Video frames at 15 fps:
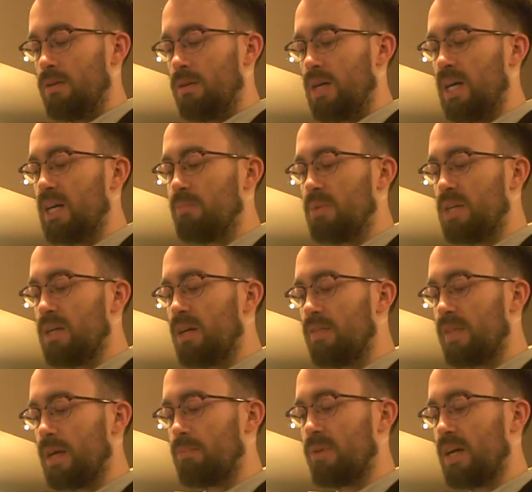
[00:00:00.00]
I had begun
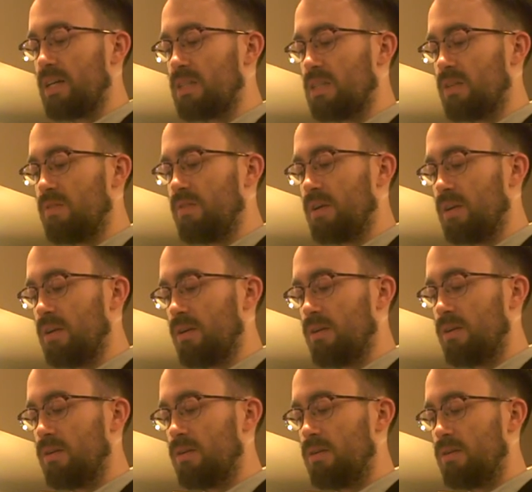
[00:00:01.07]
that plastic figure.
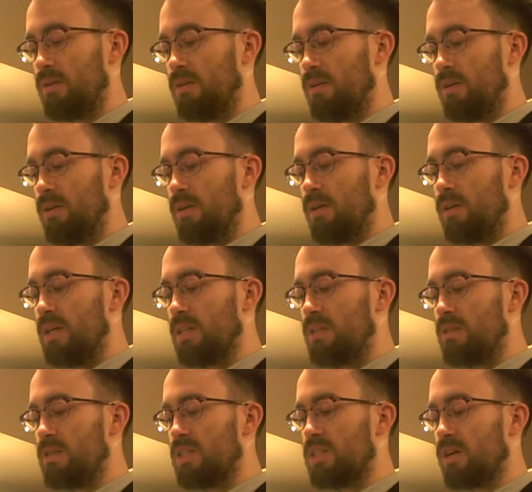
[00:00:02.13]
Get
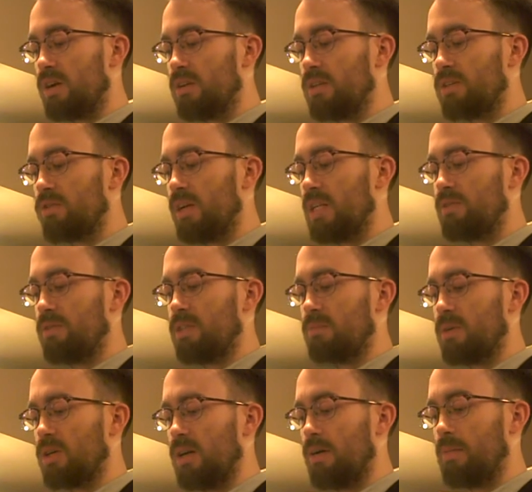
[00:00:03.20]
to the start and transfer some
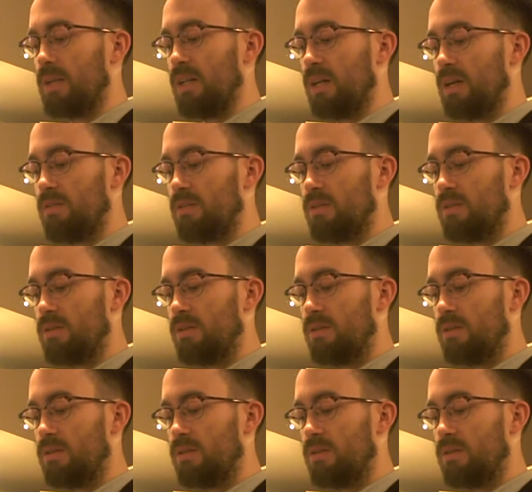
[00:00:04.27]
common lift.